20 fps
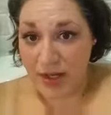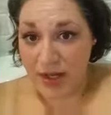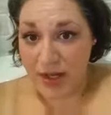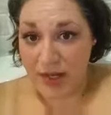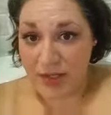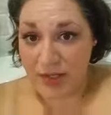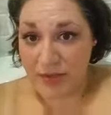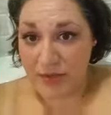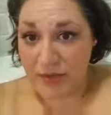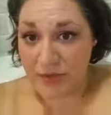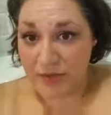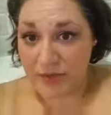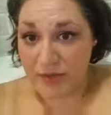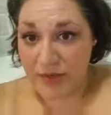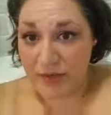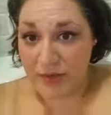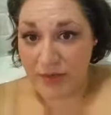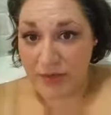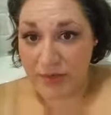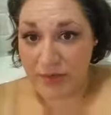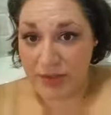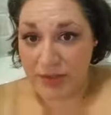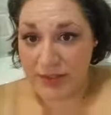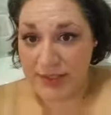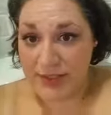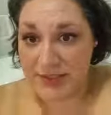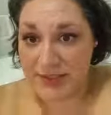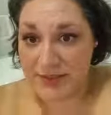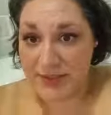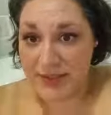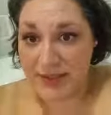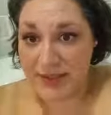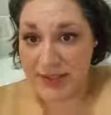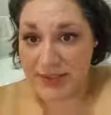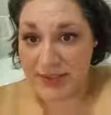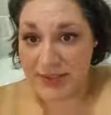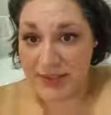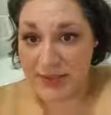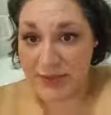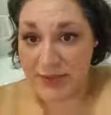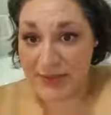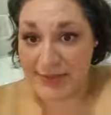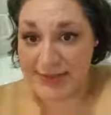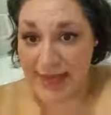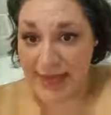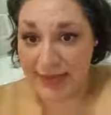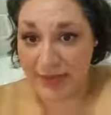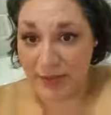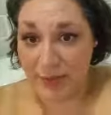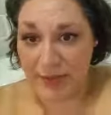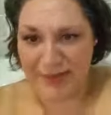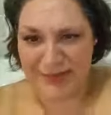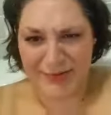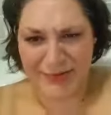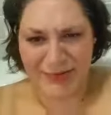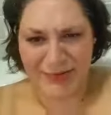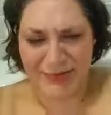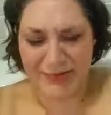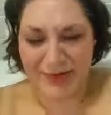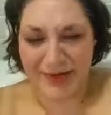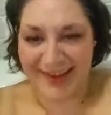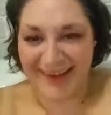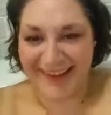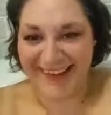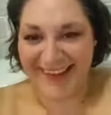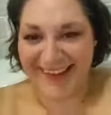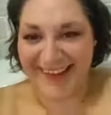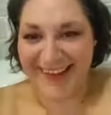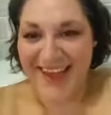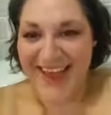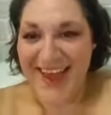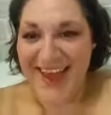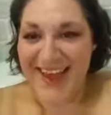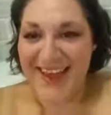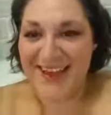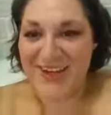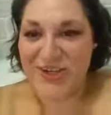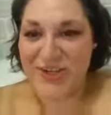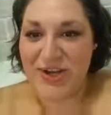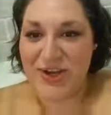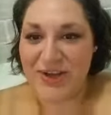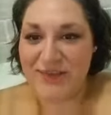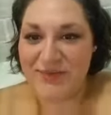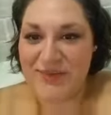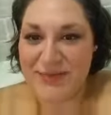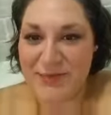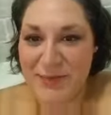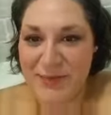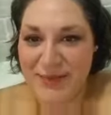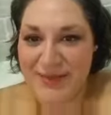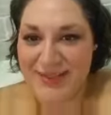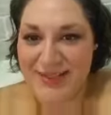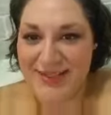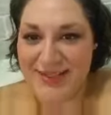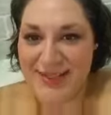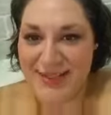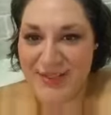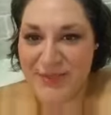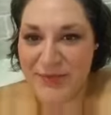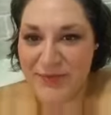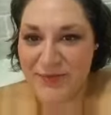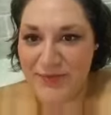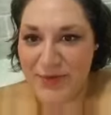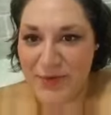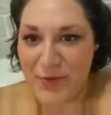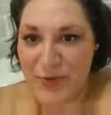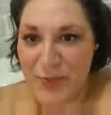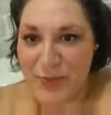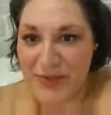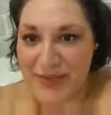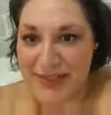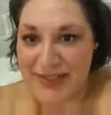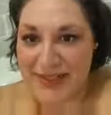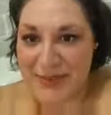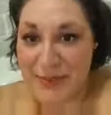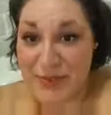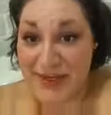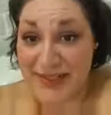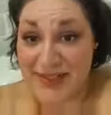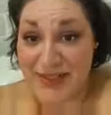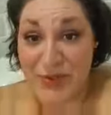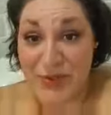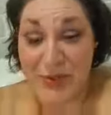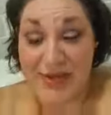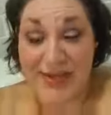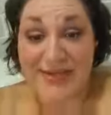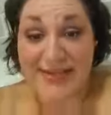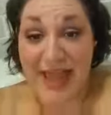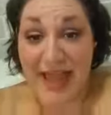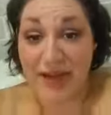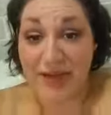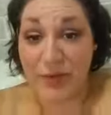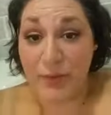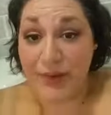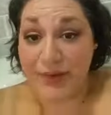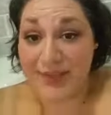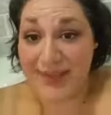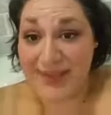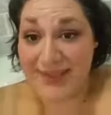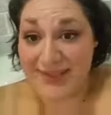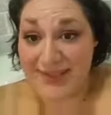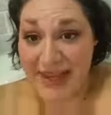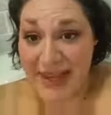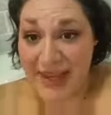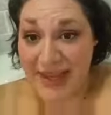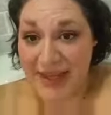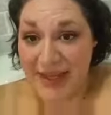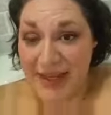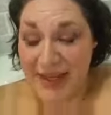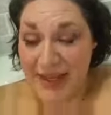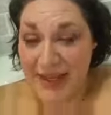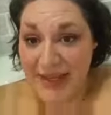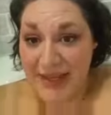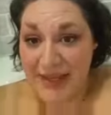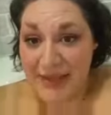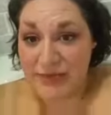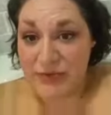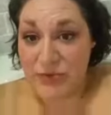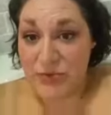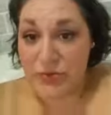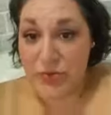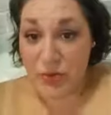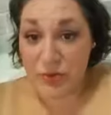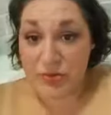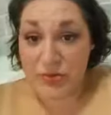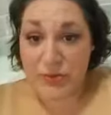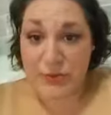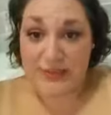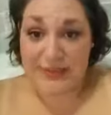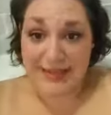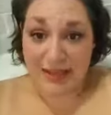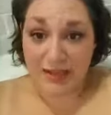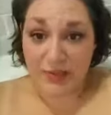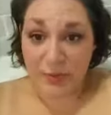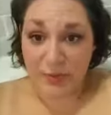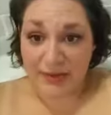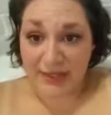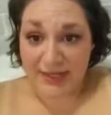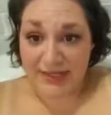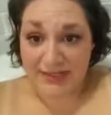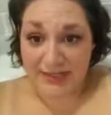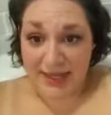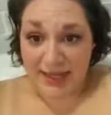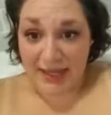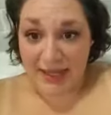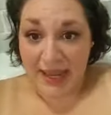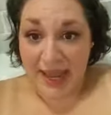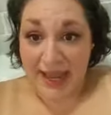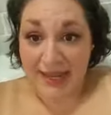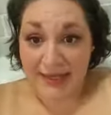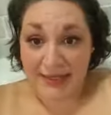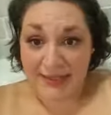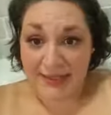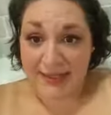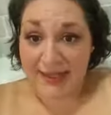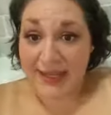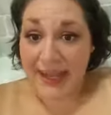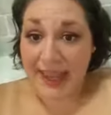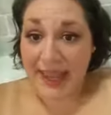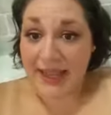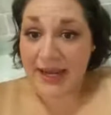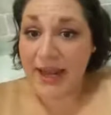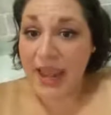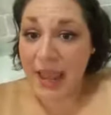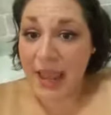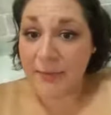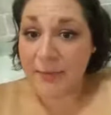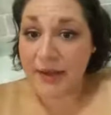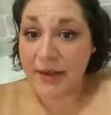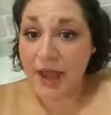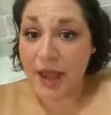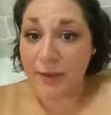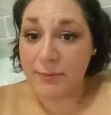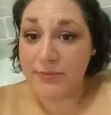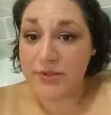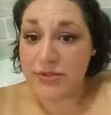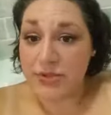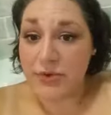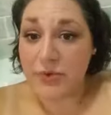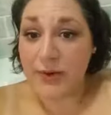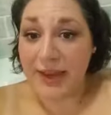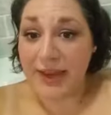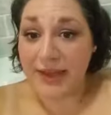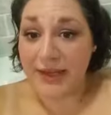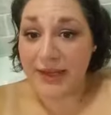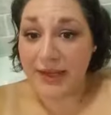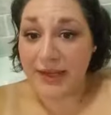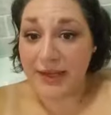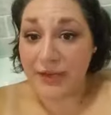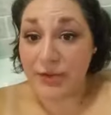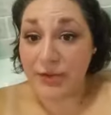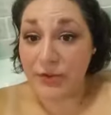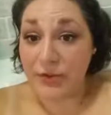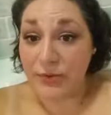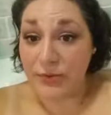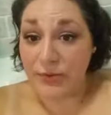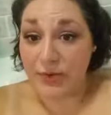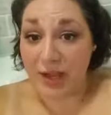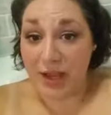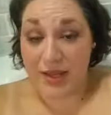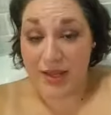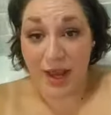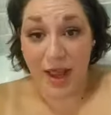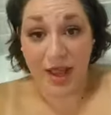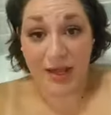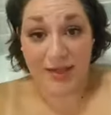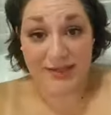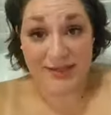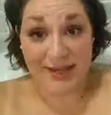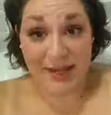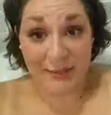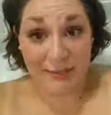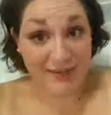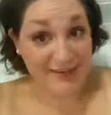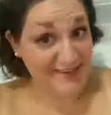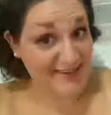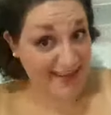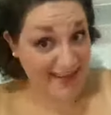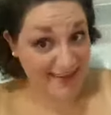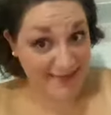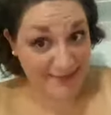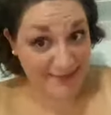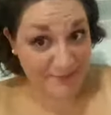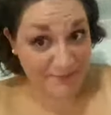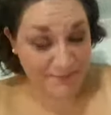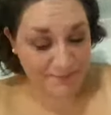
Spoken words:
I don't fear the police because I do exactly what... Ooh. Sean Vispoli says, I don't fear the police because I do exactly what they say. If you don't do exactly what they say, anything can happen up to and include an untimely death.